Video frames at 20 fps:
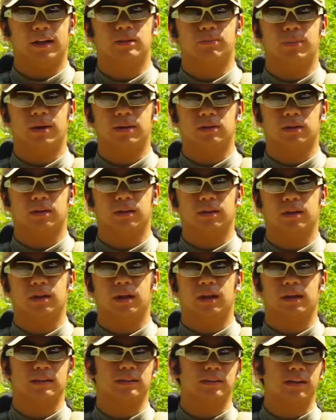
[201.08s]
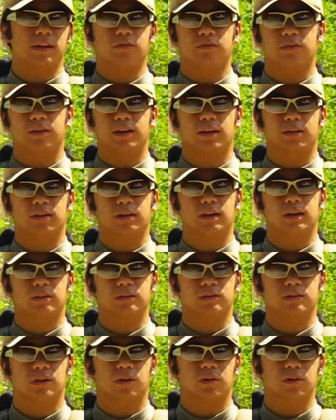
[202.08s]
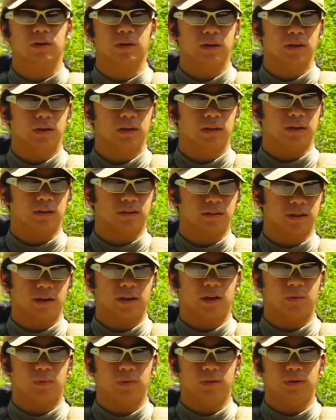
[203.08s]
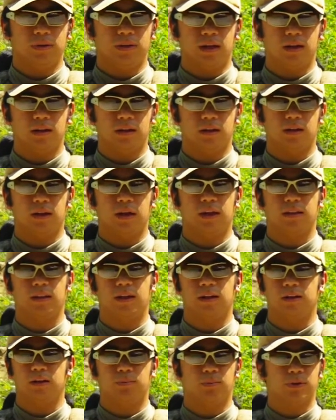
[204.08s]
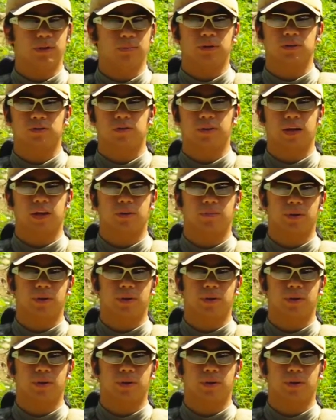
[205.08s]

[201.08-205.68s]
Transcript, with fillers: it's basically a set and forget thing. So you set it up when you get it and then you pretty much forget